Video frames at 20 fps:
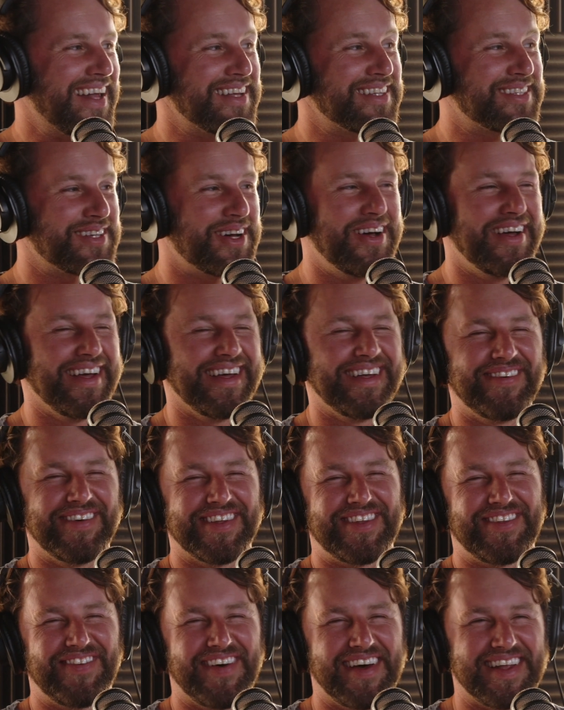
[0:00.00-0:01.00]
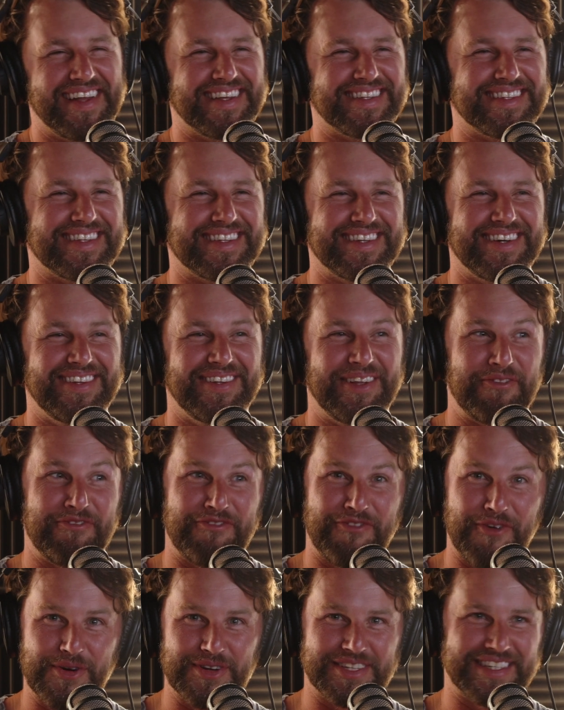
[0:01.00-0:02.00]
And it's what's funny is it's only
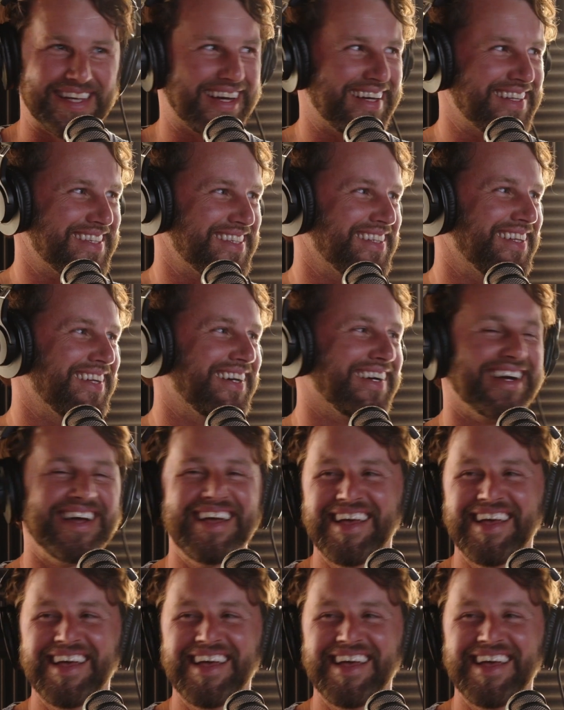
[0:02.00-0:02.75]
4 seconds long.